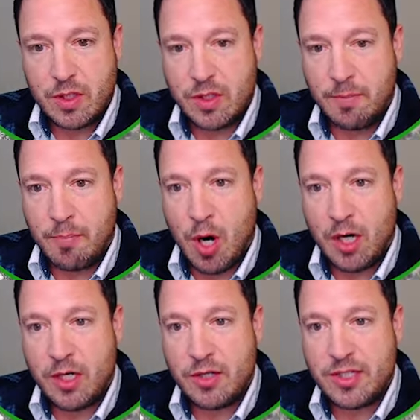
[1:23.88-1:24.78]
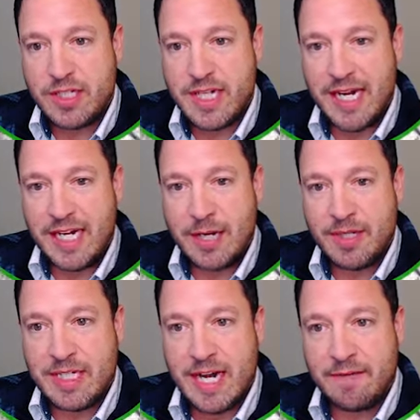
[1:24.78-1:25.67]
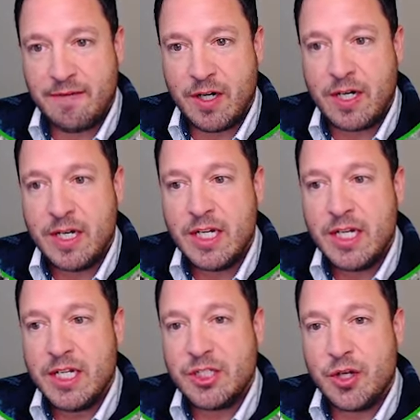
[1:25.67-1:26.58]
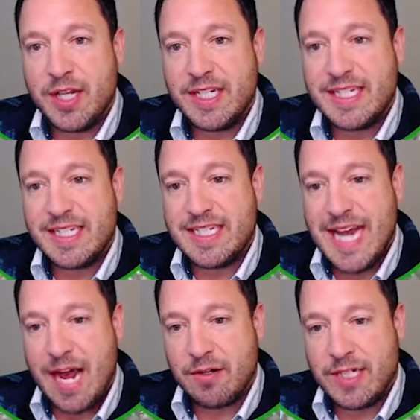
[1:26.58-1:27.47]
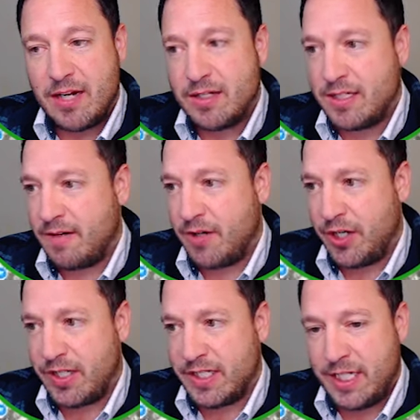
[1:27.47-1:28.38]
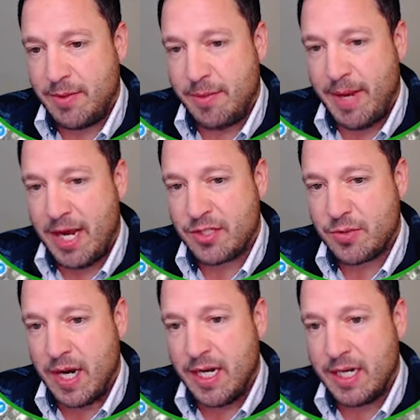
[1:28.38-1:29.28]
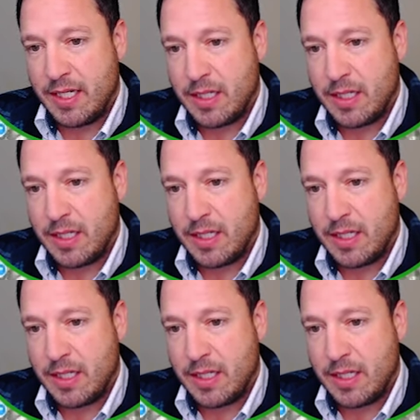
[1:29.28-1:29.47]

the Broncos Stadium in Denver. So this is downtown Denver. You can see my mouse, right?